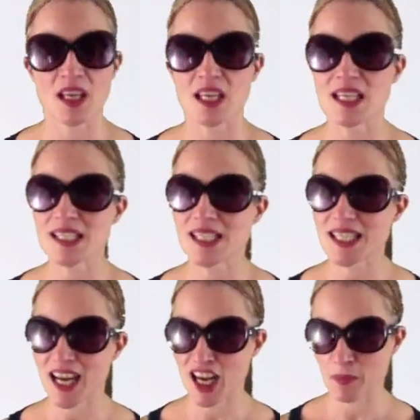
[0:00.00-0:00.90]
It's
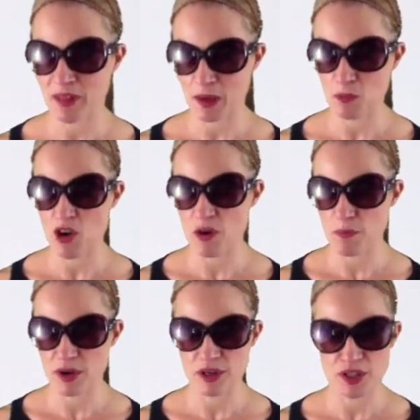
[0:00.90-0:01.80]
time that, more
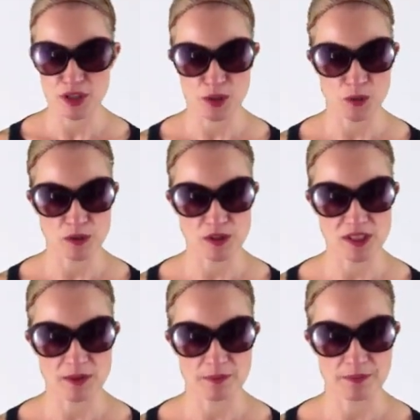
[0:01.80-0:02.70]
impersonal ones.